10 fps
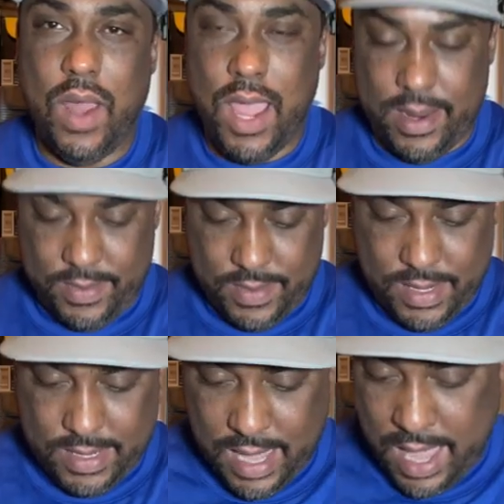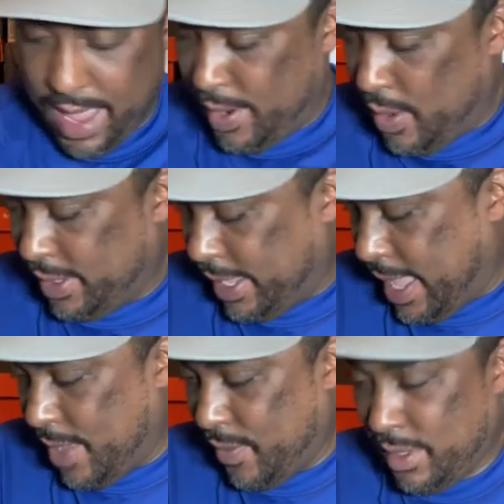right. Yeah. The only thing
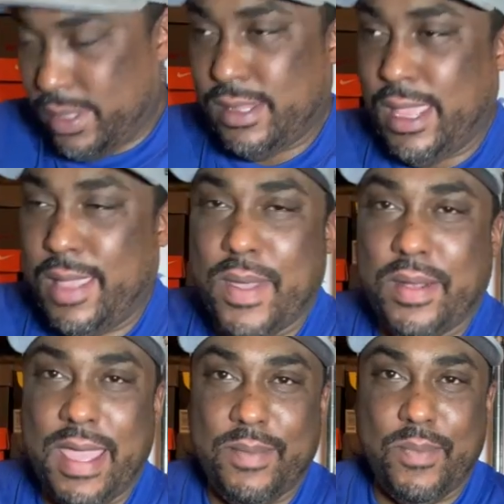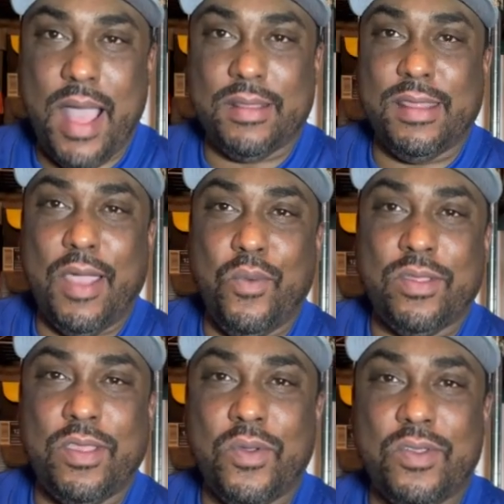I would say about that box is I wish
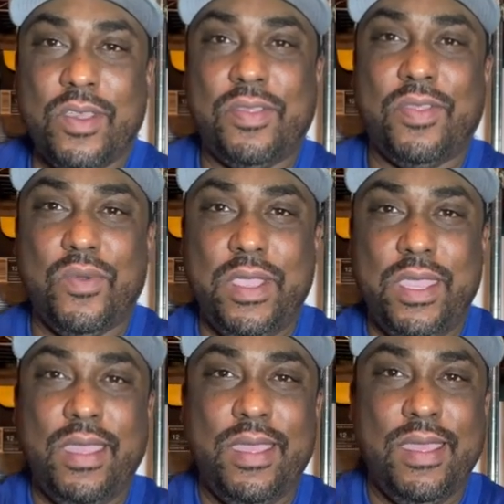there was just three